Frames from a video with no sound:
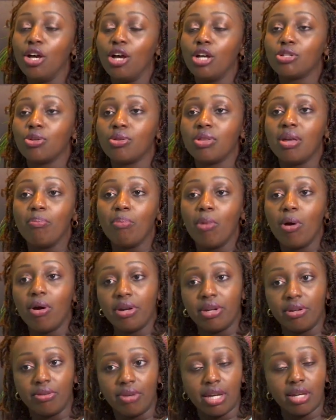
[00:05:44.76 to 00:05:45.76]
So the
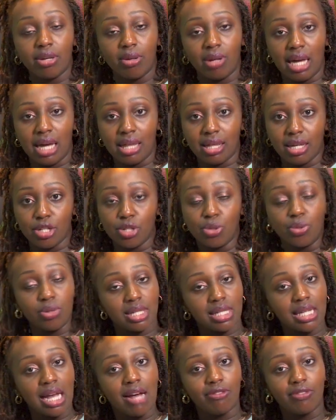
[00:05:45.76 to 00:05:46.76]
more irregular the tooth
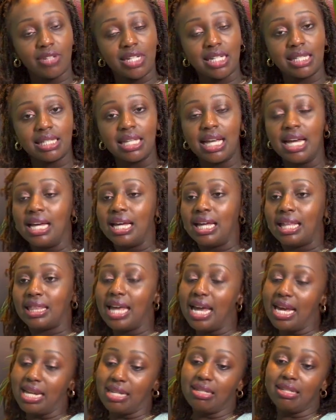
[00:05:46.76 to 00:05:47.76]
surface,
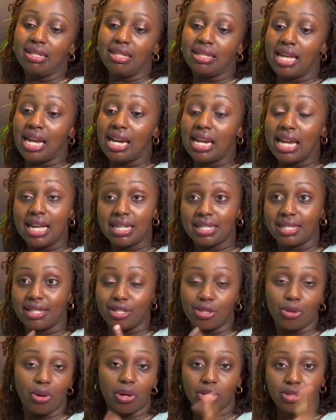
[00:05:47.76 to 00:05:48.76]
then the less
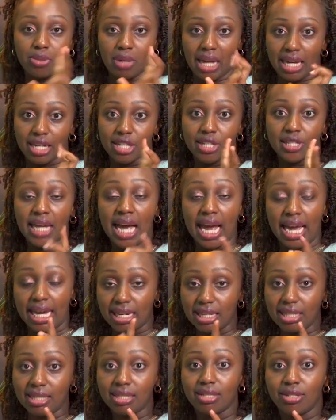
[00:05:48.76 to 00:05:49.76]
it's going to
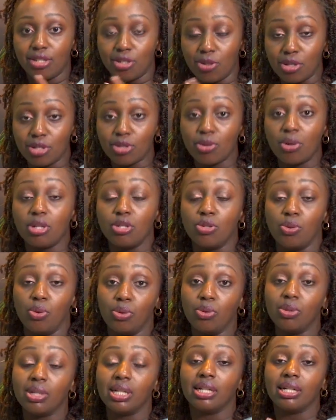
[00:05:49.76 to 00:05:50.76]
shine, so it's going to
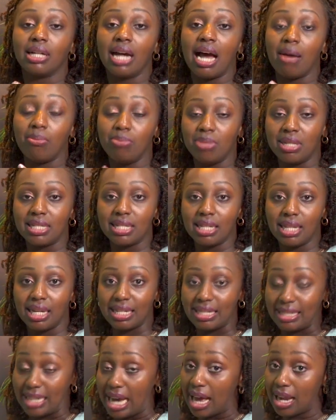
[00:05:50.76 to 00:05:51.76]
look a bit
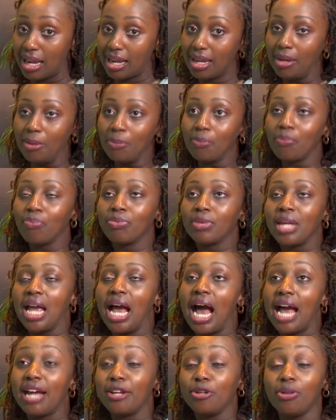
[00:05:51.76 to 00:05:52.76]
dull.
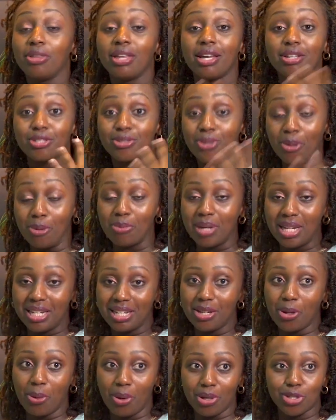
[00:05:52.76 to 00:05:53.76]
I know there's so
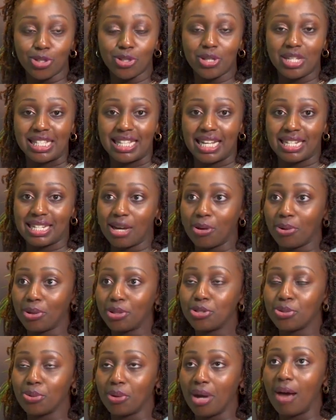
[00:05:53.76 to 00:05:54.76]
many questions that are
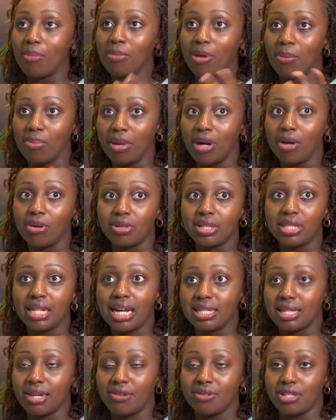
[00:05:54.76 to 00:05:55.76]
going to come about
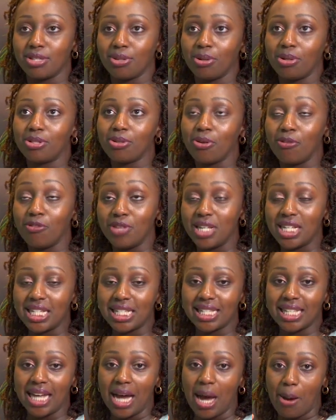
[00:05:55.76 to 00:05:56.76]
as a result of
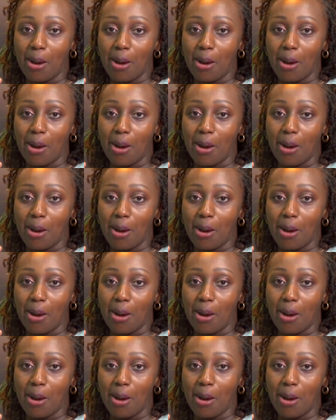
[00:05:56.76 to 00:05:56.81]
this